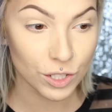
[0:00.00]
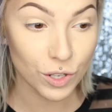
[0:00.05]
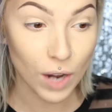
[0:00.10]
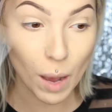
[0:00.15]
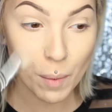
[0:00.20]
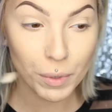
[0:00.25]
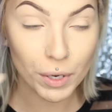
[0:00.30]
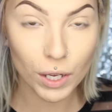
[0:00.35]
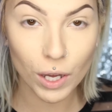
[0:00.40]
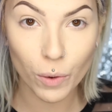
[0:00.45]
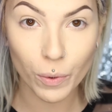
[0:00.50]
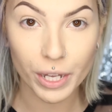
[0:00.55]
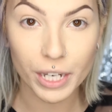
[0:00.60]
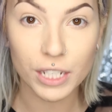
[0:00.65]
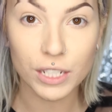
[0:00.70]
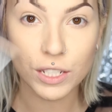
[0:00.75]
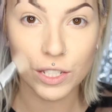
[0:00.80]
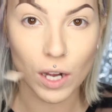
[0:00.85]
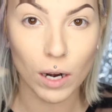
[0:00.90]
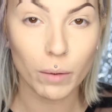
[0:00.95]
So now I'm going to go in
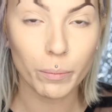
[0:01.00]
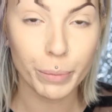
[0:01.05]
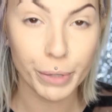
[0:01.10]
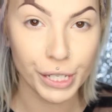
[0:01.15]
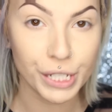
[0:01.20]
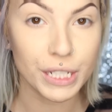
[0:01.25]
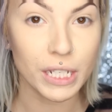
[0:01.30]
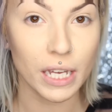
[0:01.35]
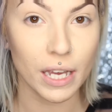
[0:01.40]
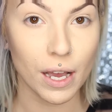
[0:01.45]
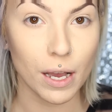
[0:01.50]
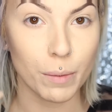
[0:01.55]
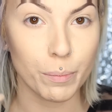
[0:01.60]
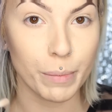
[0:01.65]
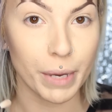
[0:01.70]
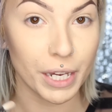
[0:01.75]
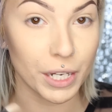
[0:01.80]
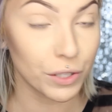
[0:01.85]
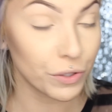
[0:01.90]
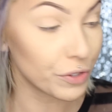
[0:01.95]
and start building up
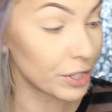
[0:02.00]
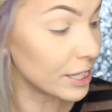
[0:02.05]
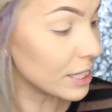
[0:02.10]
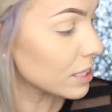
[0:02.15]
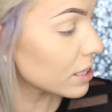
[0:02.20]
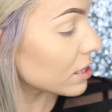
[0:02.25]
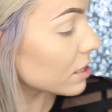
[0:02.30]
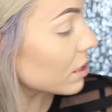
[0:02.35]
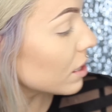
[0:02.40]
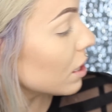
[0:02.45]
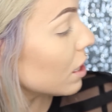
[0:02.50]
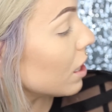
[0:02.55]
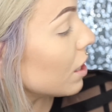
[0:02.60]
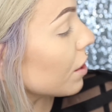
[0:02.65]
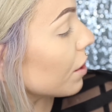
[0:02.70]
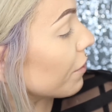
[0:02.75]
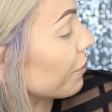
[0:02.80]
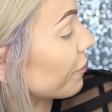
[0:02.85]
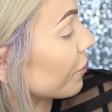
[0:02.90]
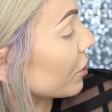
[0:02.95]
my crease.
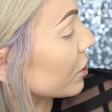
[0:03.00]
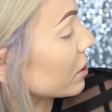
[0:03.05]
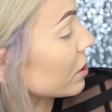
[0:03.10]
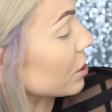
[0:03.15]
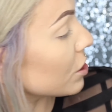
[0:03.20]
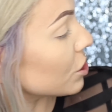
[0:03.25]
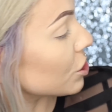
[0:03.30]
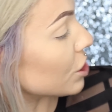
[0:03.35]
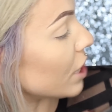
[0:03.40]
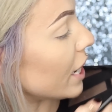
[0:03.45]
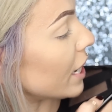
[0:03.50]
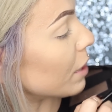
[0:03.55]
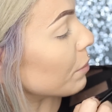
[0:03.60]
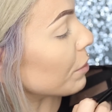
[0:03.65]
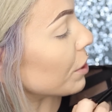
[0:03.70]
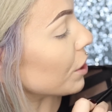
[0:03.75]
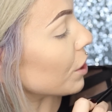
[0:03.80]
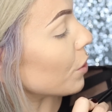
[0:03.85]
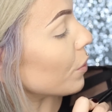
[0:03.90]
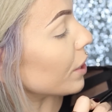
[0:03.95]
The first shade I'm
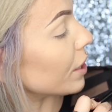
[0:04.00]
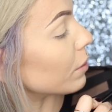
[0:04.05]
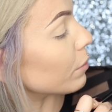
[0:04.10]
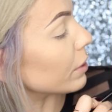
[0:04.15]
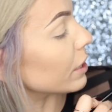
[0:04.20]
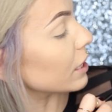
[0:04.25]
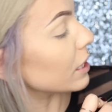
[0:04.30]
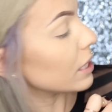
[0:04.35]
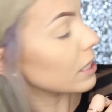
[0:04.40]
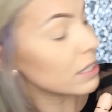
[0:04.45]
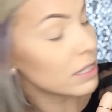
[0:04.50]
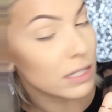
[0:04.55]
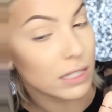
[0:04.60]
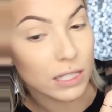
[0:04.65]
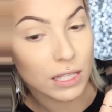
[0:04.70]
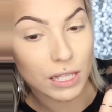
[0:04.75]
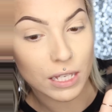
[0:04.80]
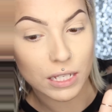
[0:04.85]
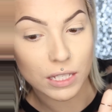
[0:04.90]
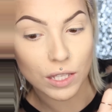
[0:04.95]
going to go in with
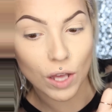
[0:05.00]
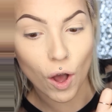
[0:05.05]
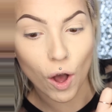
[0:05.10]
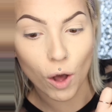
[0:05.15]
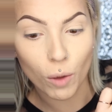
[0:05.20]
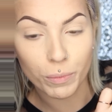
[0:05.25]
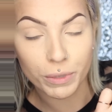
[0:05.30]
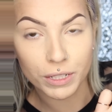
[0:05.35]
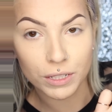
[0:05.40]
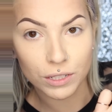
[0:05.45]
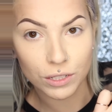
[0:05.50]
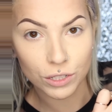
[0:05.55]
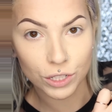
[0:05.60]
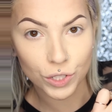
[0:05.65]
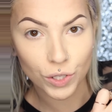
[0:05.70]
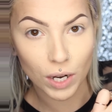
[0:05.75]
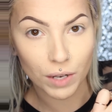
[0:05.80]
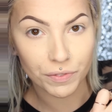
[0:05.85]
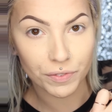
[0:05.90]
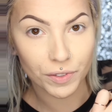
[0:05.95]
is this Almond
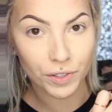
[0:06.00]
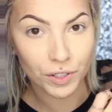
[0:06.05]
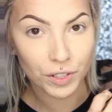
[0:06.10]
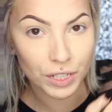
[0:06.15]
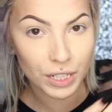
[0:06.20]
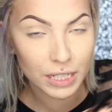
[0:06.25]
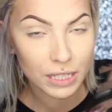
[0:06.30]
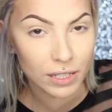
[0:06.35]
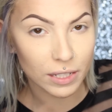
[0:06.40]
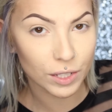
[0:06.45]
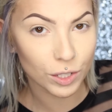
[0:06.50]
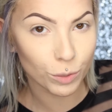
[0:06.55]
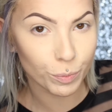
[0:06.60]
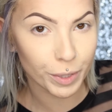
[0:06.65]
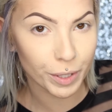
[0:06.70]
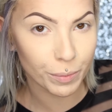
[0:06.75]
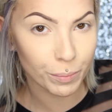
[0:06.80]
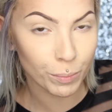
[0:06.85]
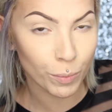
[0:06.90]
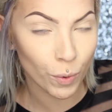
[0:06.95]
Truffle. It's a little
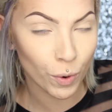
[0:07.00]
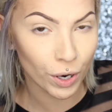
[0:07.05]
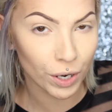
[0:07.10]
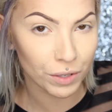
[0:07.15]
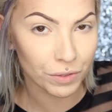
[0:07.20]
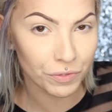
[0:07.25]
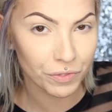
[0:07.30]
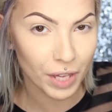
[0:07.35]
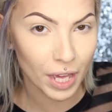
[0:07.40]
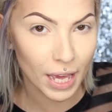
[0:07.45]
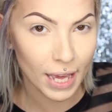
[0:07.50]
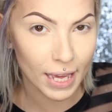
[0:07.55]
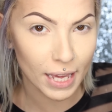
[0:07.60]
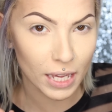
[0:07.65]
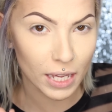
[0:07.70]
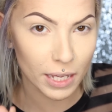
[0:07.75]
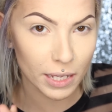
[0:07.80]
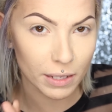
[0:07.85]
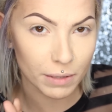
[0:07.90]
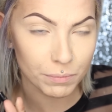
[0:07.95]
bit more of
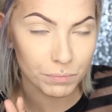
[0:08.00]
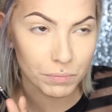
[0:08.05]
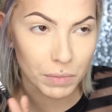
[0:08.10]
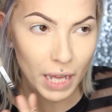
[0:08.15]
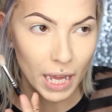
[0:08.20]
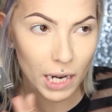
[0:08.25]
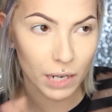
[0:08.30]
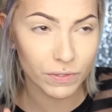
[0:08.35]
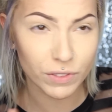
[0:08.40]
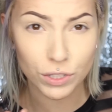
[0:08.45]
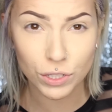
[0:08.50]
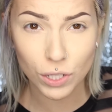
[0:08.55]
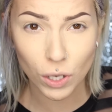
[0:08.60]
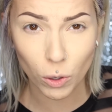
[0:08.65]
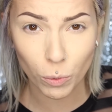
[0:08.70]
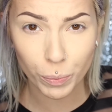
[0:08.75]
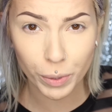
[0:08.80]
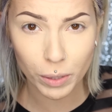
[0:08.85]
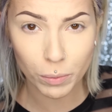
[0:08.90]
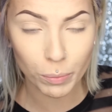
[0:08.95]
a kind of a
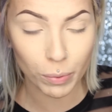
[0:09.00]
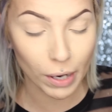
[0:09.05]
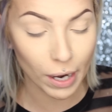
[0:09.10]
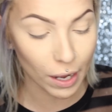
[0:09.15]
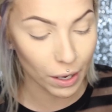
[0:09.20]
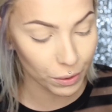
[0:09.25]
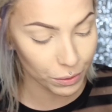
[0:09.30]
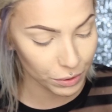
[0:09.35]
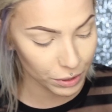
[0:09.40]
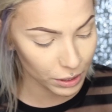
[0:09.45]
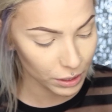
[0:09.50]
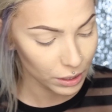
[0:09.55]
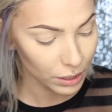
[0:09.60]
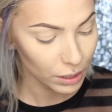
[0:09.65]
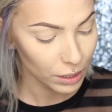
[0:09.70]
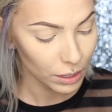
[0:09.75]
taupey brown.